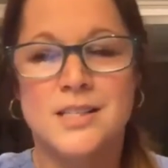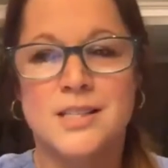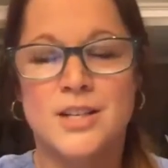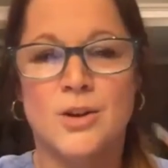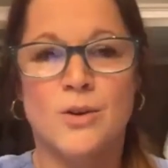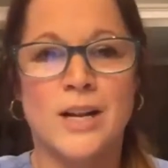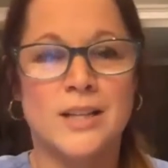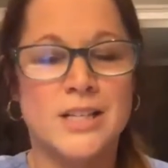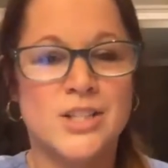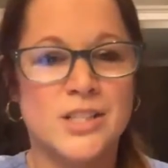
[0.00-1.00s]
you know,
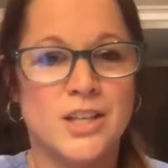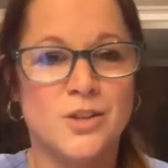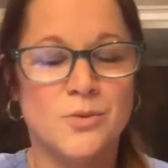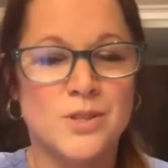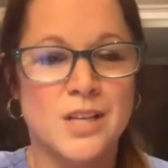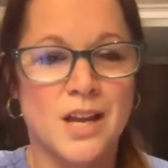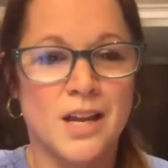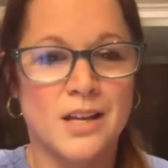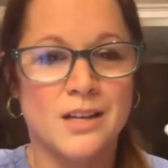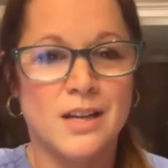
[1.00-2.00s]
Annalie, just like you were saying,